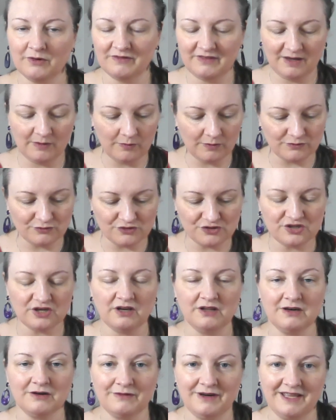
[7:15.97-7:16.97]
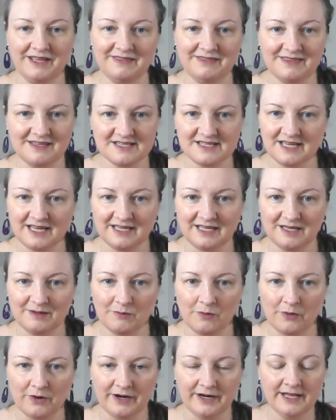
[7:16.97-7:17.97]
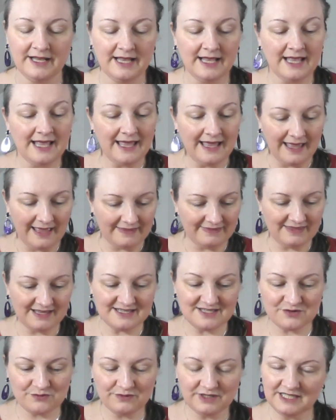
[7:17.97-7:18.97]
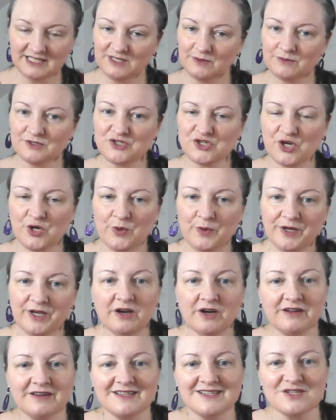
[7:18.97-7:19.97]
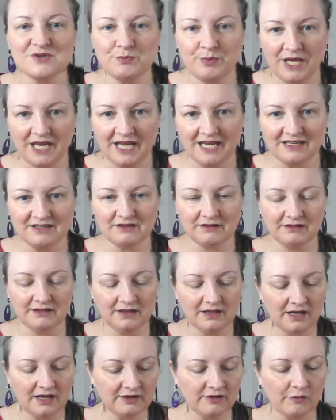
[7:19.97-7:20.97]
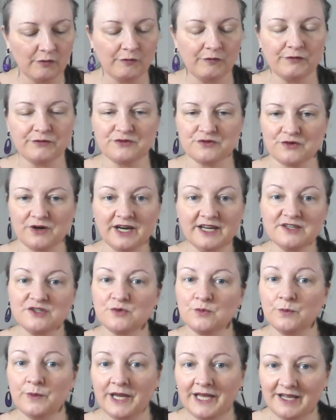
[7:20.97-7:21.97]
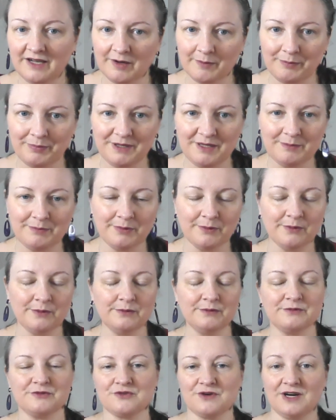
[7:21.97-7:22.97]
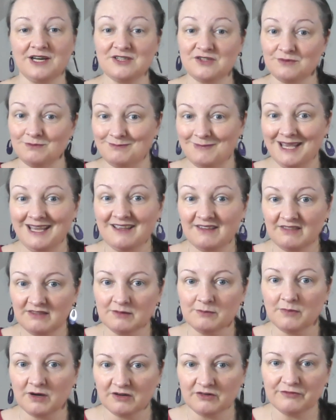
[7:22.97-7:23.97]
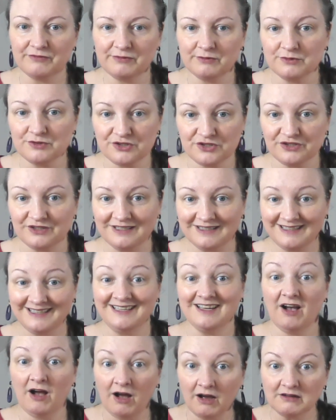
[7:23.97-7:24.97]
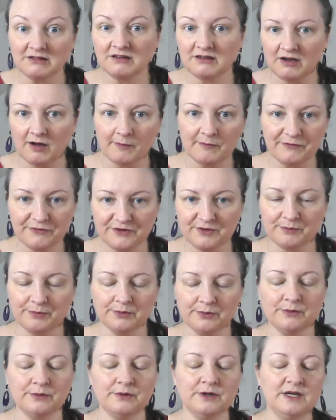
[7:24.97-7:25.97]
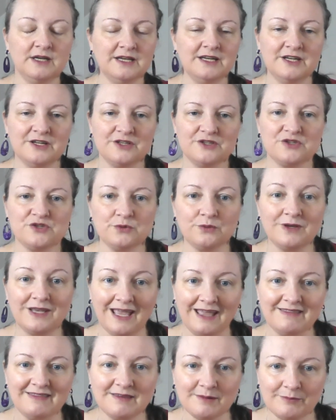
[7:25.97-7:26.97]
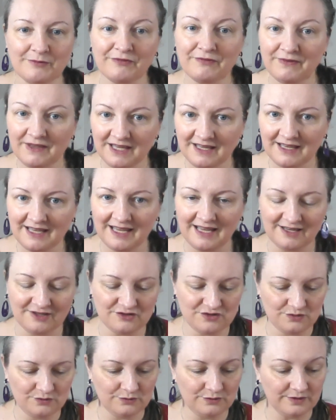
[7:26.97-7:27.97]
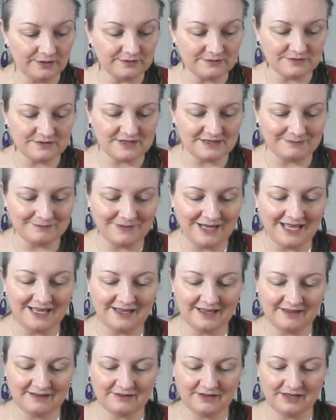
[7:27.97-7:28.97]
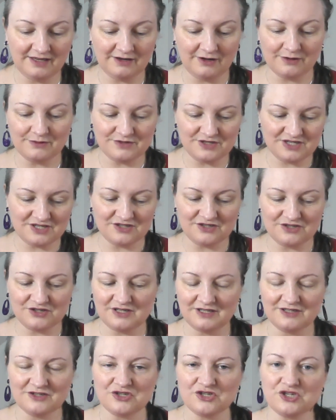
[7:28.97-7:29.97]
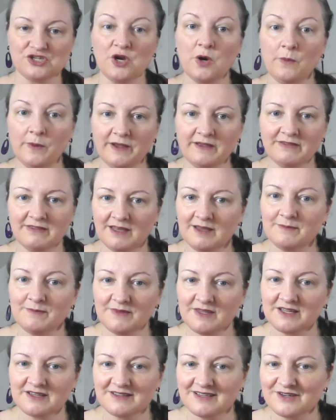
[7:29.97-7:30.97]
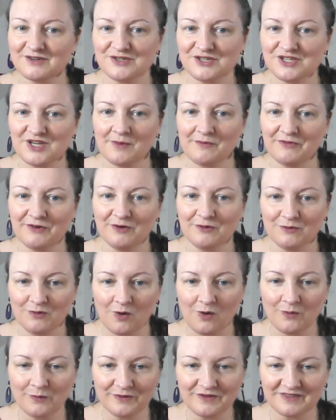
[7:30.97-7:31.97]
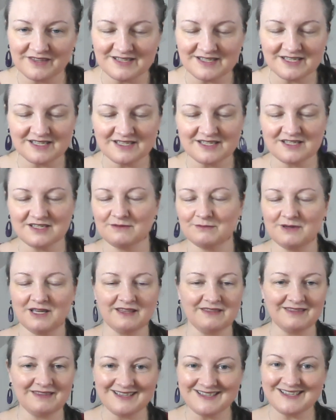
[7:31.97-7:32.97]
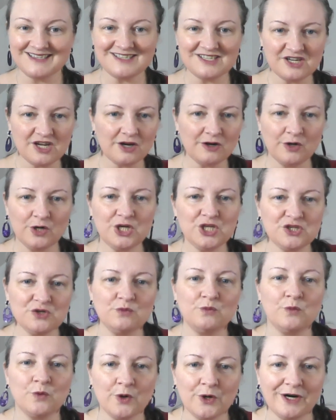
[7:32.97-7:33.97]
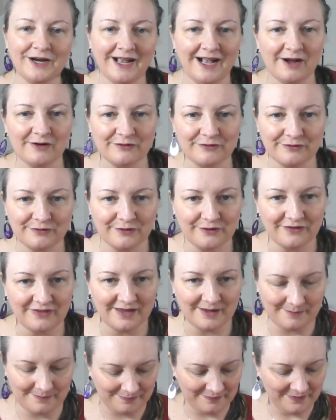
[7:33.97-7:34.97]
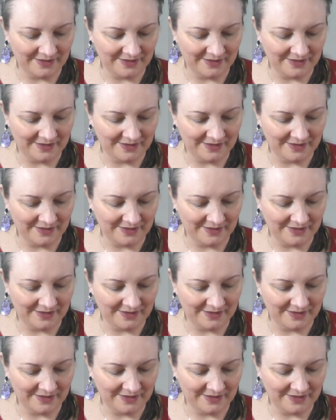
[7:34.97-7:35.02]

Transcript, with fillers: They won't tolerate this anymore. And that's really what's going on in Spain. A lot of trying to wake up people, try to make them, unfortunately, uncomfortable to get them thinking, to uh, making, you know, showing them that there's something wrong with this system and this is not going to work out for them.